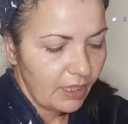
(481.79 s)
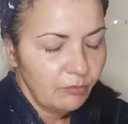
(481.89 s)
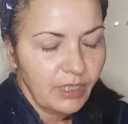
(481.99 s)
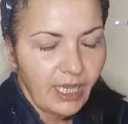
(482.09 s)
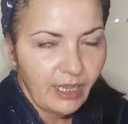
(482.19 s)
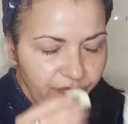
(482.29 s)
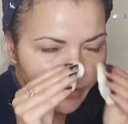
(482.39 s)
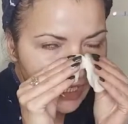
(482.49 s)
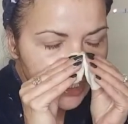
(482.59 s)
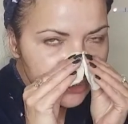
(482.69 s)
And we have
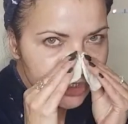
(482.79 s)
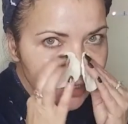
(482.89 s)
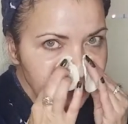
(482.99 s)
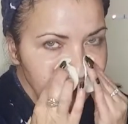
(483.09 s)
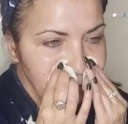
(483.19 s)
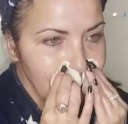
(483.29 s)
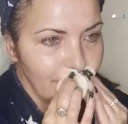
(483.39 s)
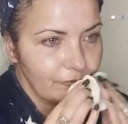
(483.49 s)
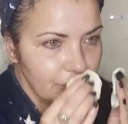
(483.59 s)
angelica leaf,